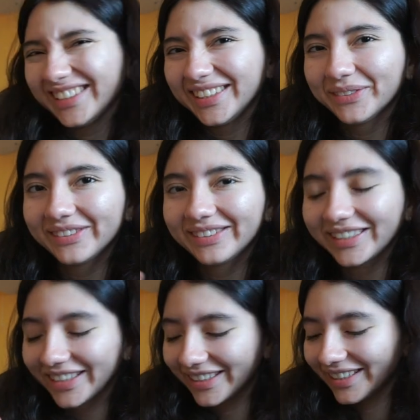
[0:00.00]
It was
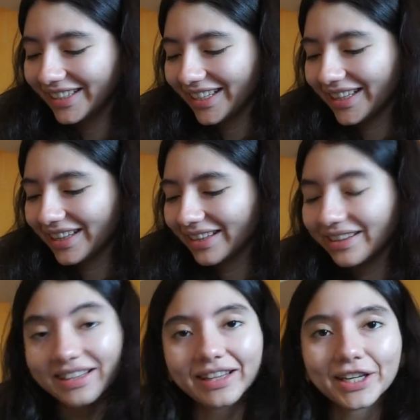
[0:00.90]
sitting in
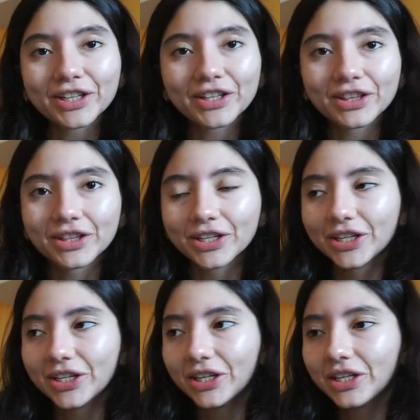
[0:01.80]
like
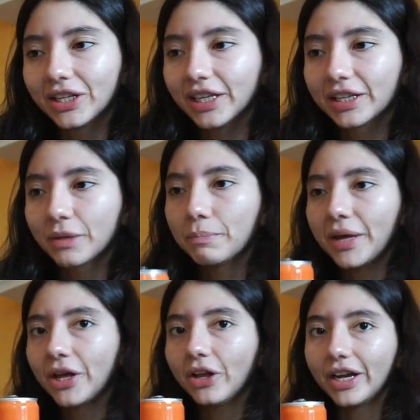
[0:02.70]
the like the
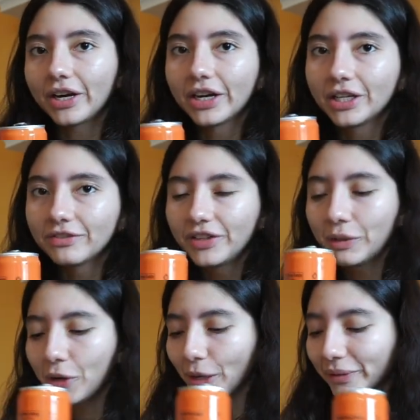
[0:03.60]
mail area of the
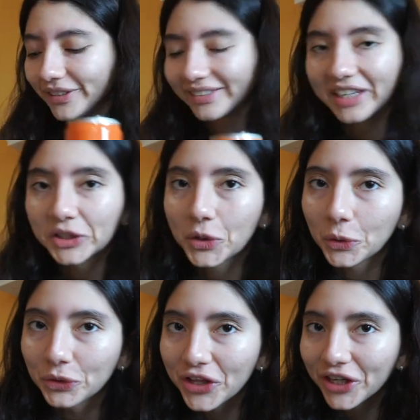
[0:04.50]
apartment and it's kind of
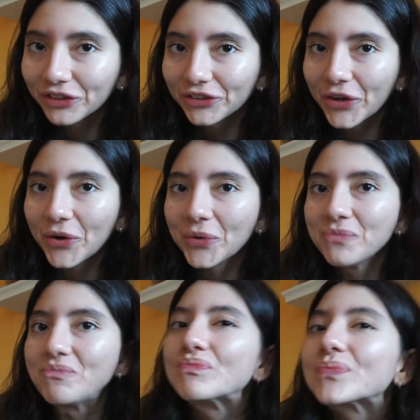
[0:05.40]
cold there, so
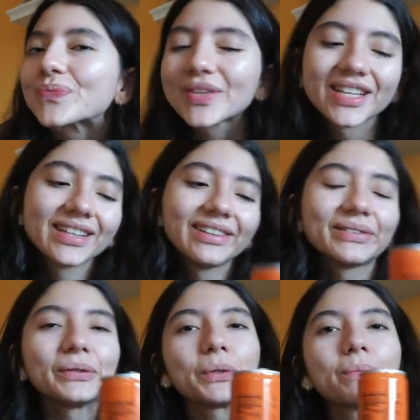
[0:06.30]
this will